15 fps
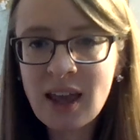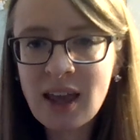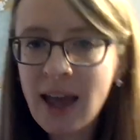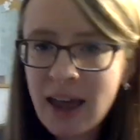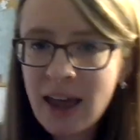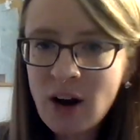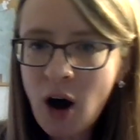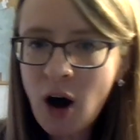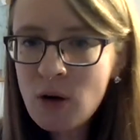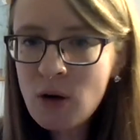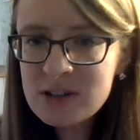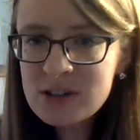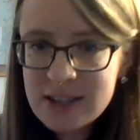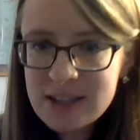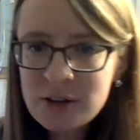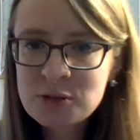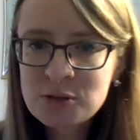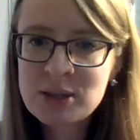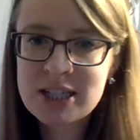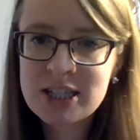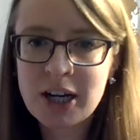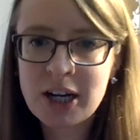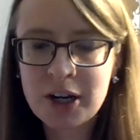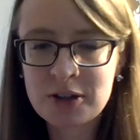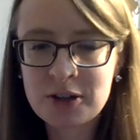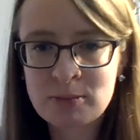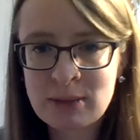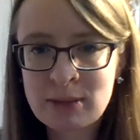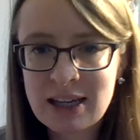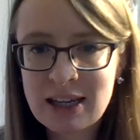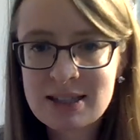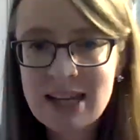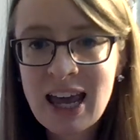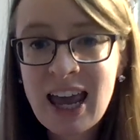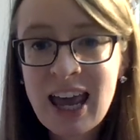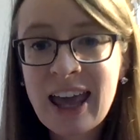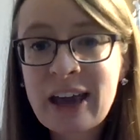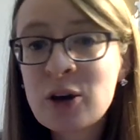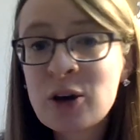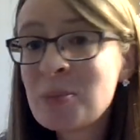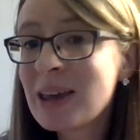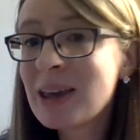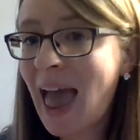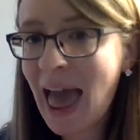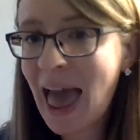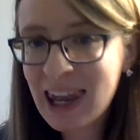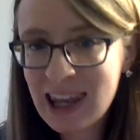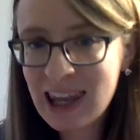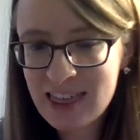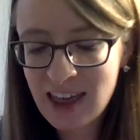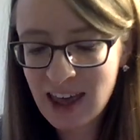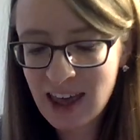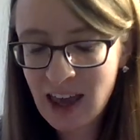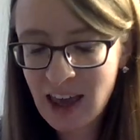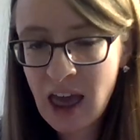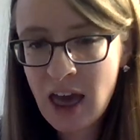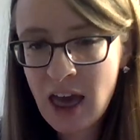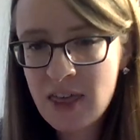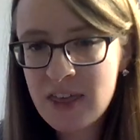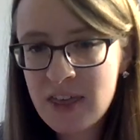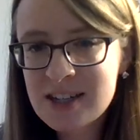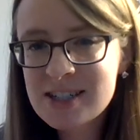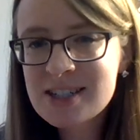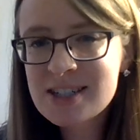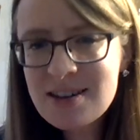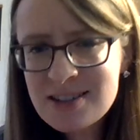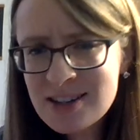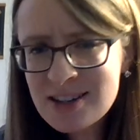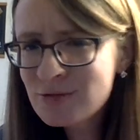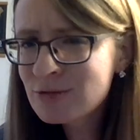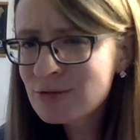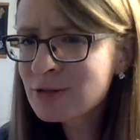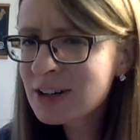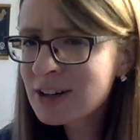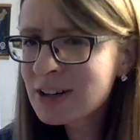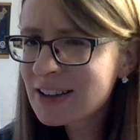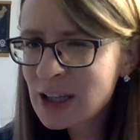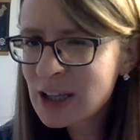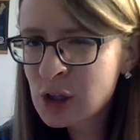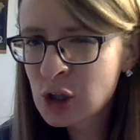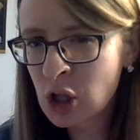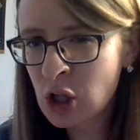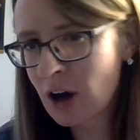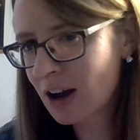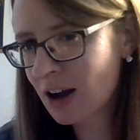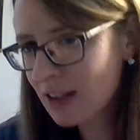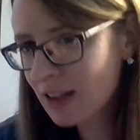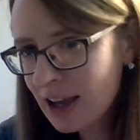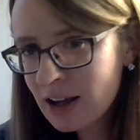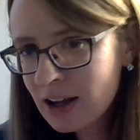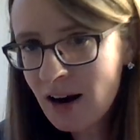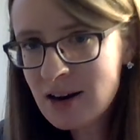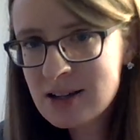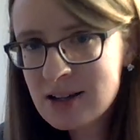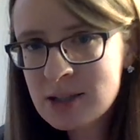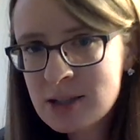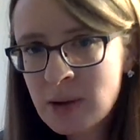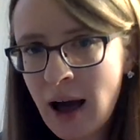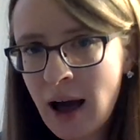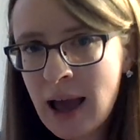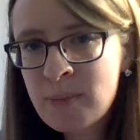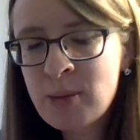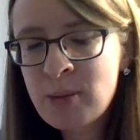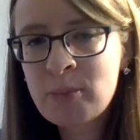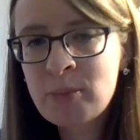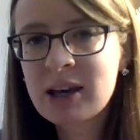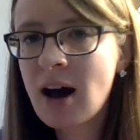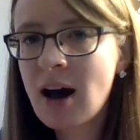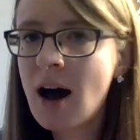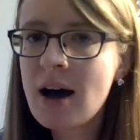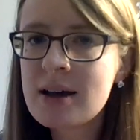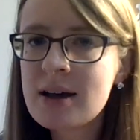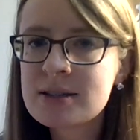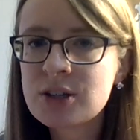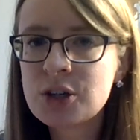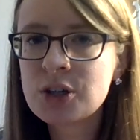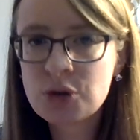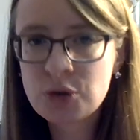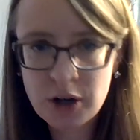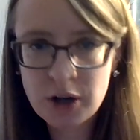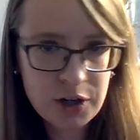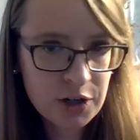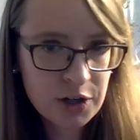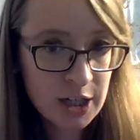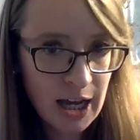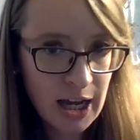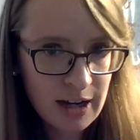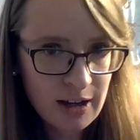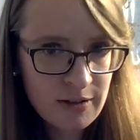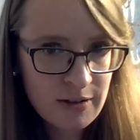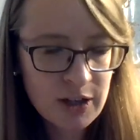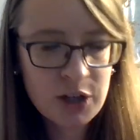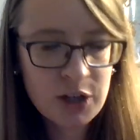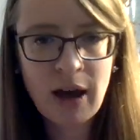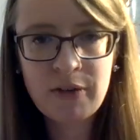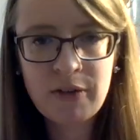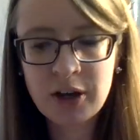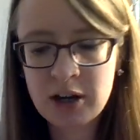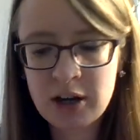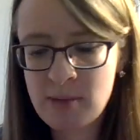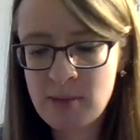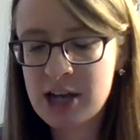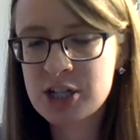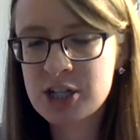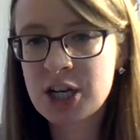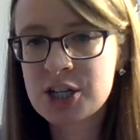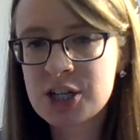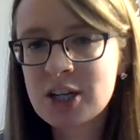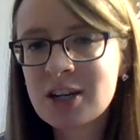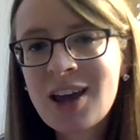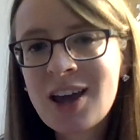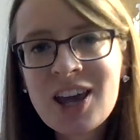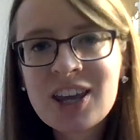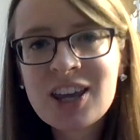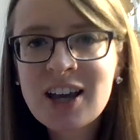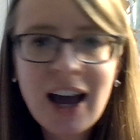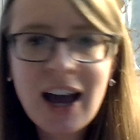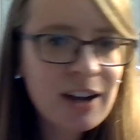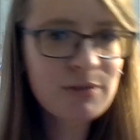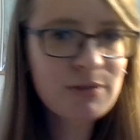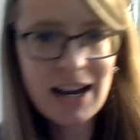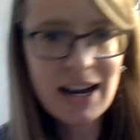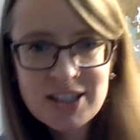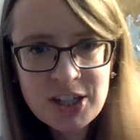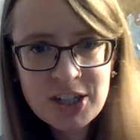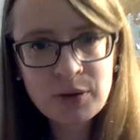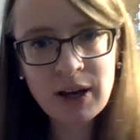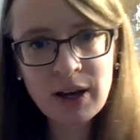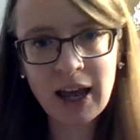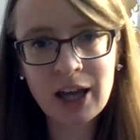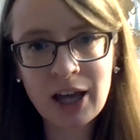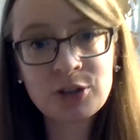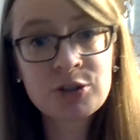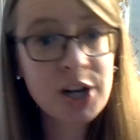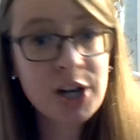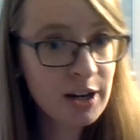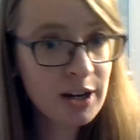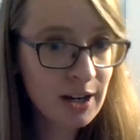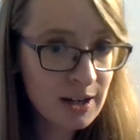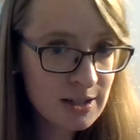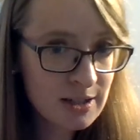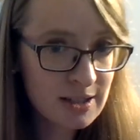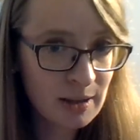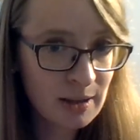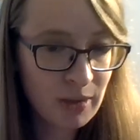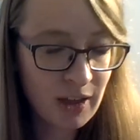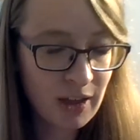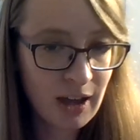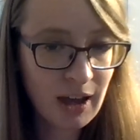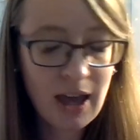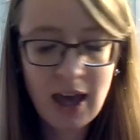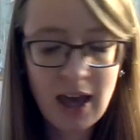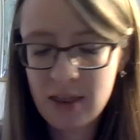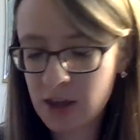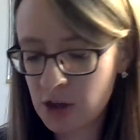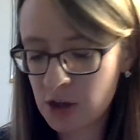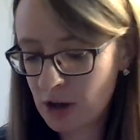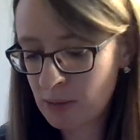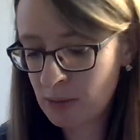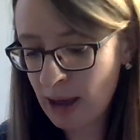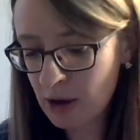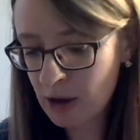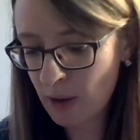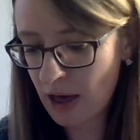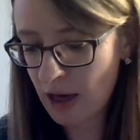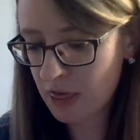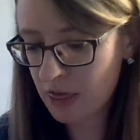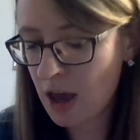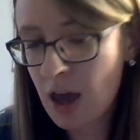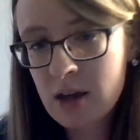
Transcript: And all recycled materials means it could be anything that doesn't really look like an art supply, but because you're creative and you have a good imagination, you kind of rescue it and you turn it into something that you can make with.